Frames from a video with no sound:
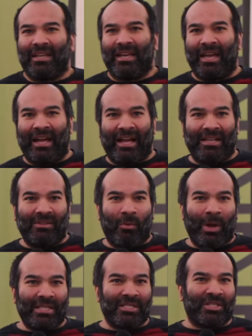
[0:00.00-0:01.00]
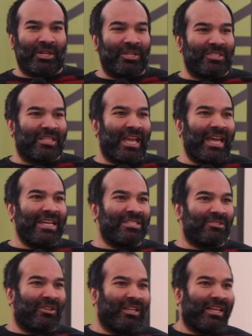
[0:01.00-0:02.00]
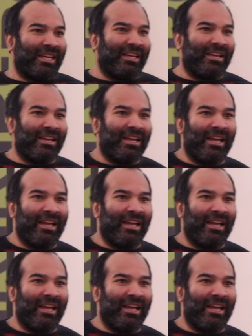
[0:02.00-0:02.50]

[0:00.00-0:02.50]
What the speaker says: and went to church occasionally.